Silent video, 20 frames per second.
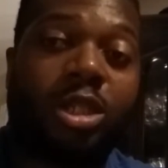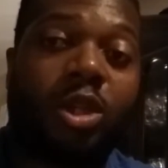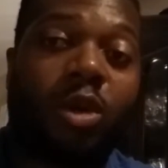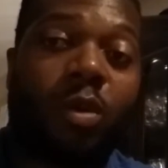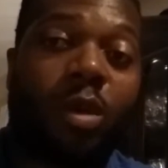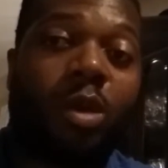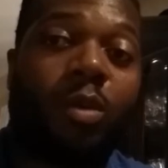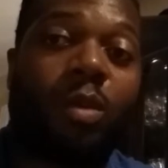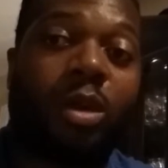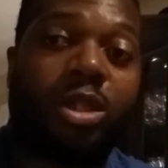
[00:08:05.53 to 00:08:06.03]

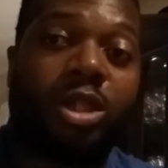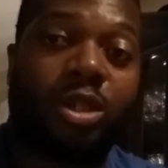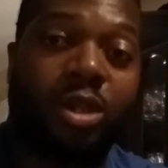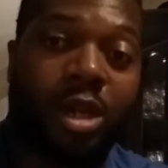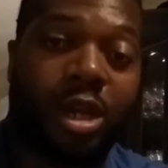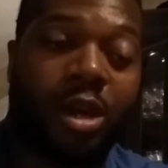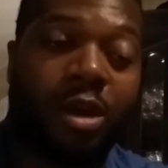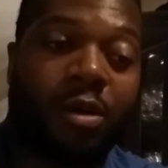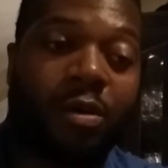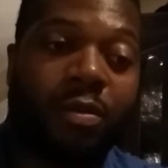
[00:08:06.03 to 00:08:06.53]
Doing what you
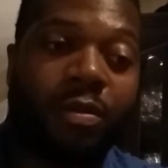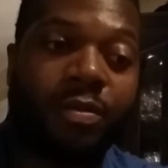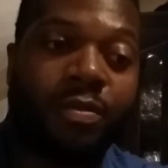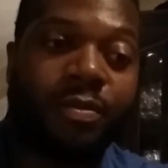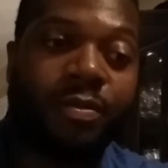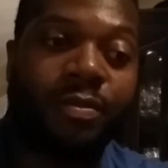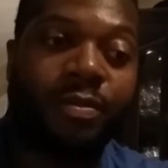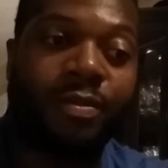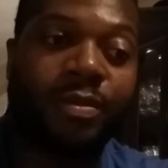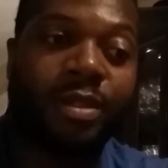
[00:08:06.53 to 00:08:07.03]
know
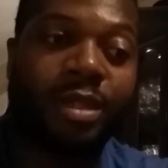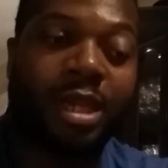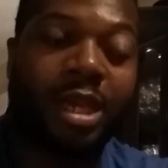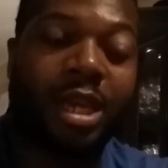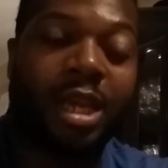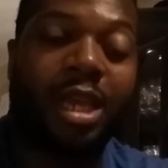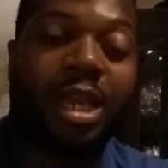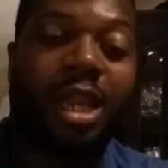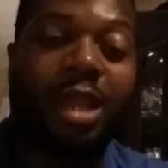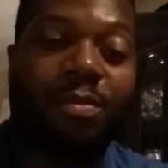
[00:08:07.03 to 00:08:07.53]

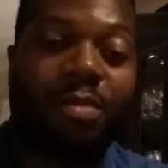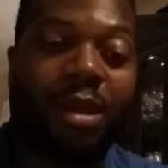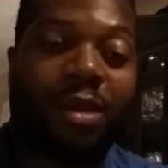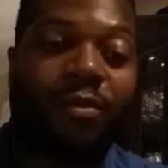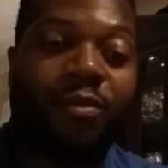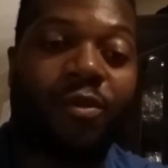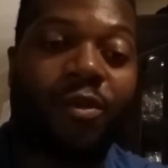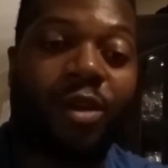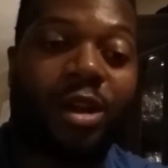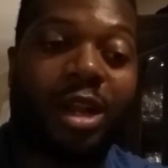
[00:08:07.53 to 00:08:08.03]
and getting
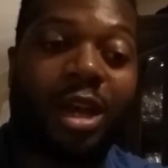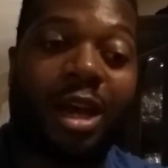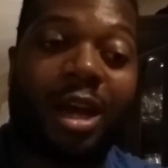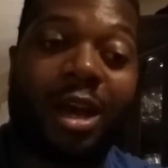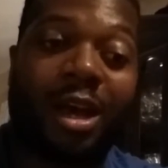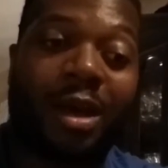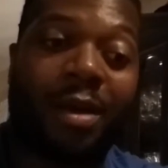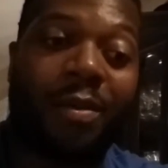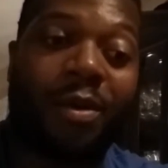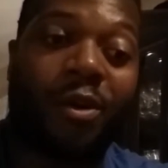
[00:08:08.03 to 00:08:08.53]
paid for it.
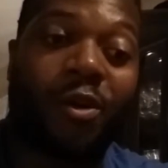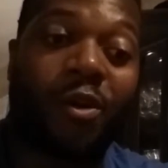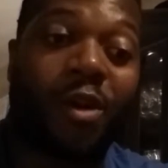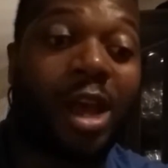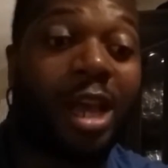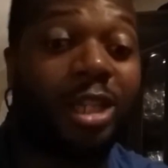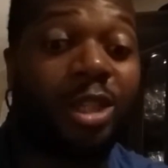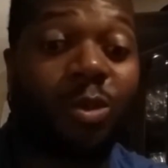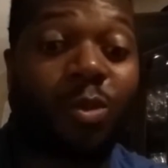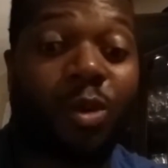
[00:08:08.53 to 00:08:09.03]
Uh, or
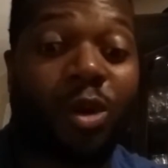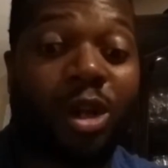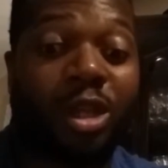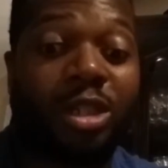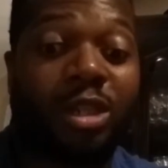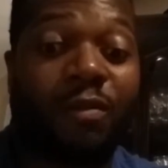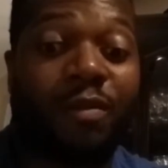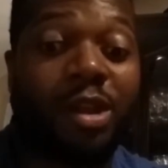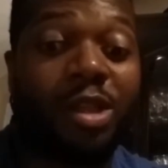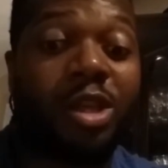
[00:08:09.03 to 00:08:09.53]
as the
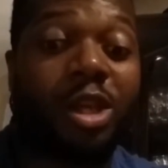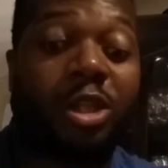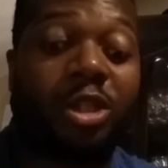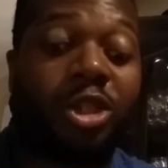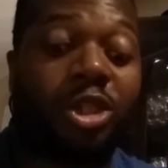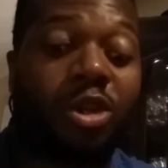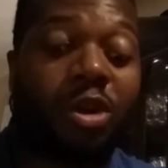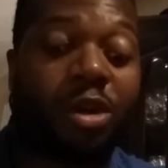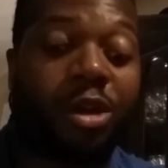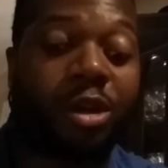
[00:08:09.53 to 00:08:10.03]
words of Heath
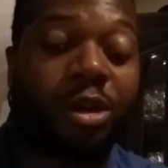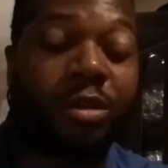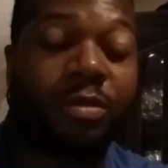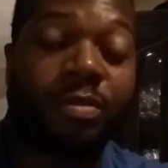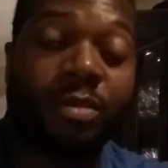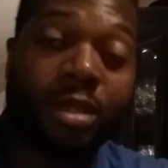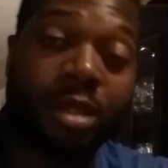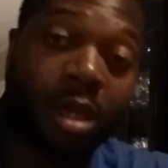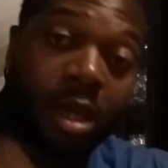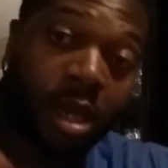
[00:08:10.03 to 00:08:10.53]
Ledger's Joker,
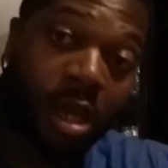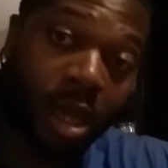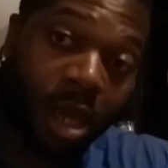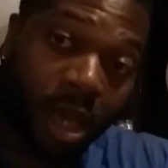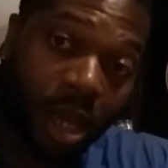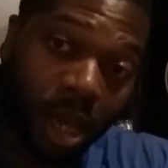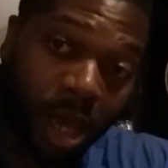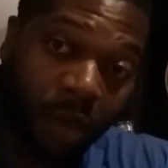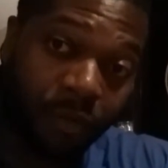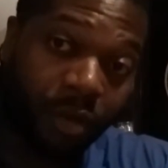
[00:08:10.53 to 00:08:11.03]

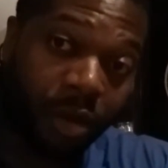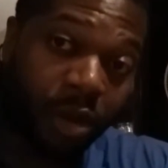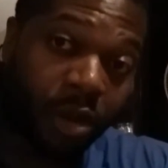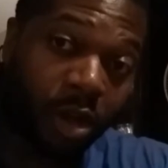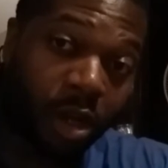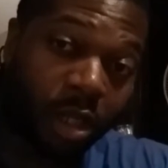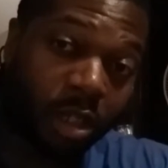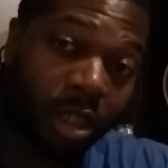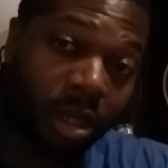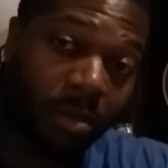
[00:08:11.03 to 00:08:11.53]
if you're
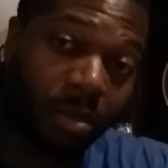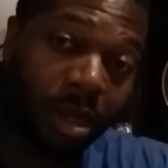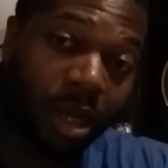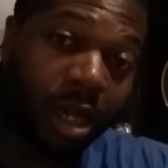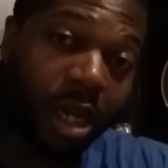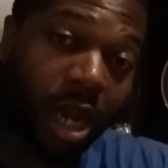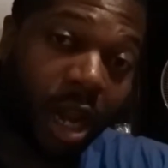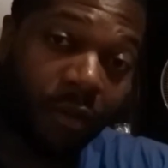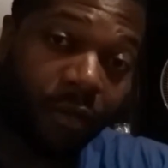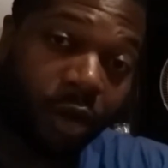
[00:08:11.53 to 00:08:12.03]
good at
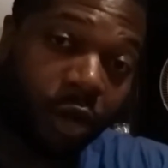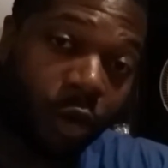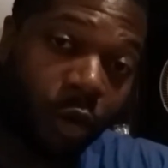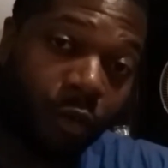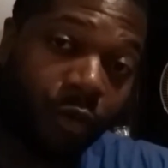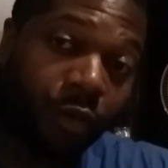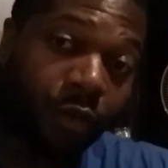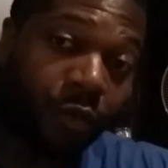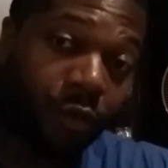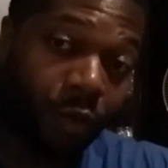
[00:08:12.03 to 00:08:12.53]
something, never
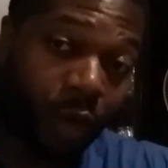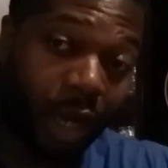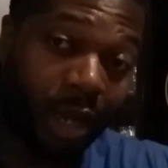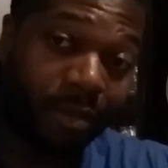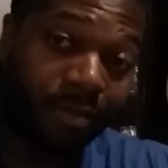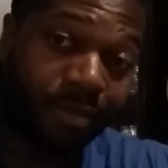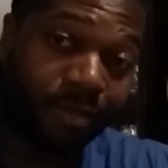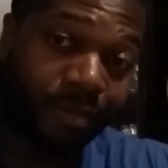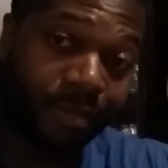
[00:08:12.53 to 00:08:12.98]
do it for free.